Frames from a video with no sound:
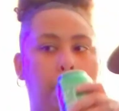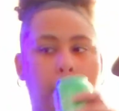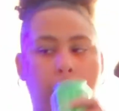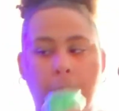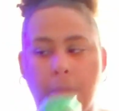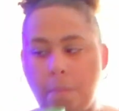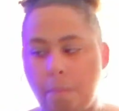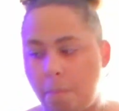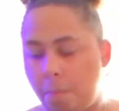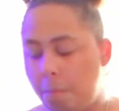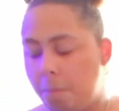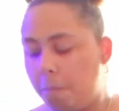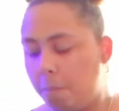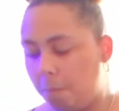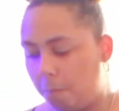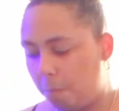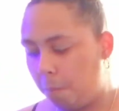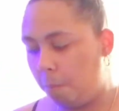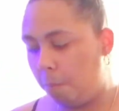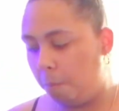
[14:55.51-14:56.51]

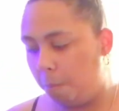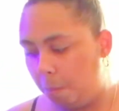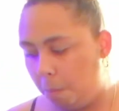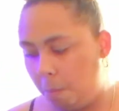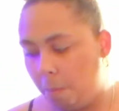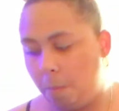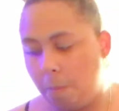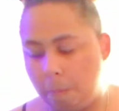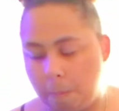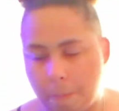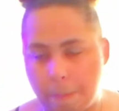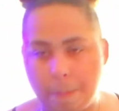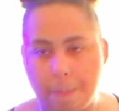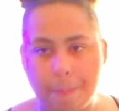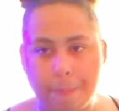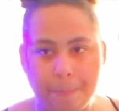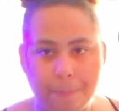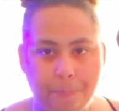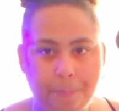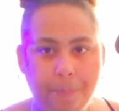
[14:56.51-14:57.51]

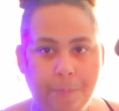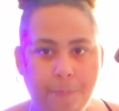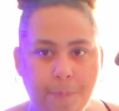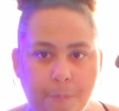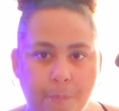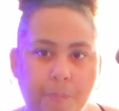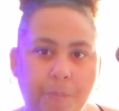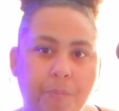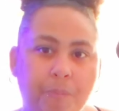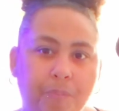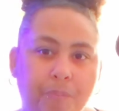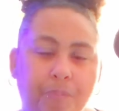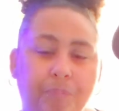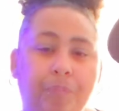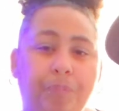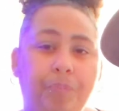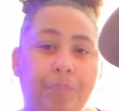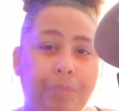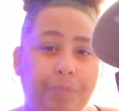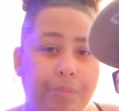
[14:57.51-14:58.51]

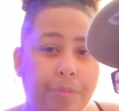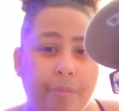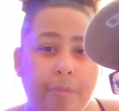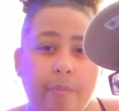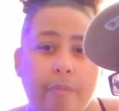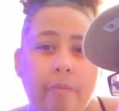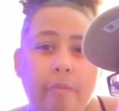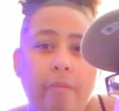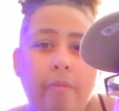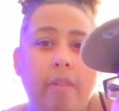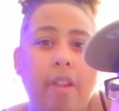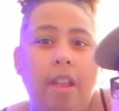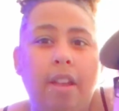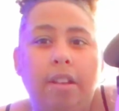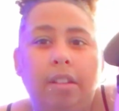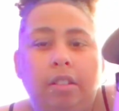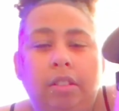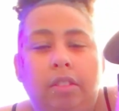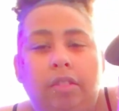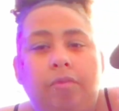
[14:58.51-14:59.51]

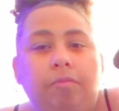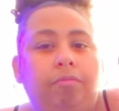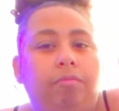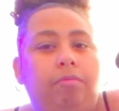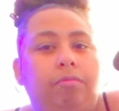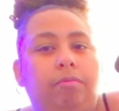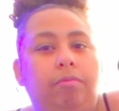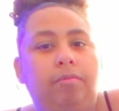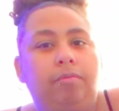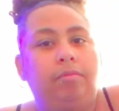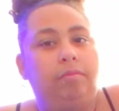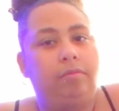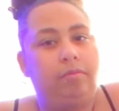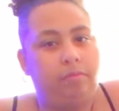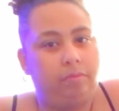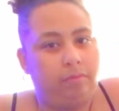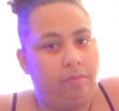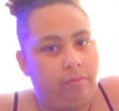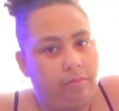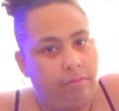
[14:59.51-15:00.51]

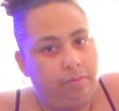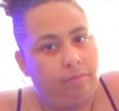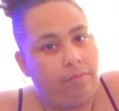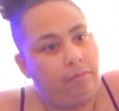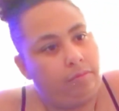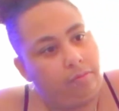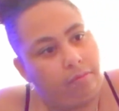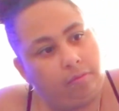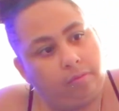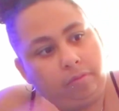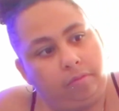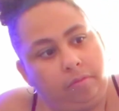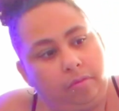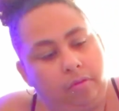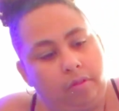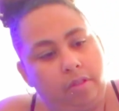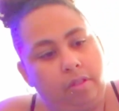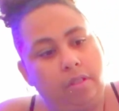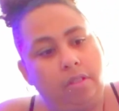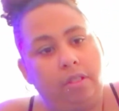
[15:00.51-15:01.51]

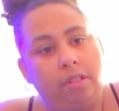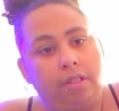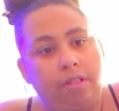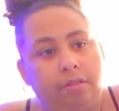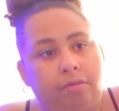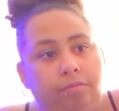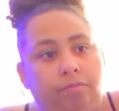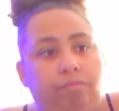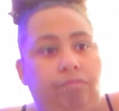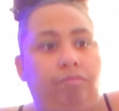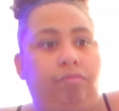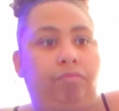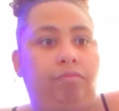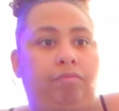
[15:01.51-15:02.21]
[no speech]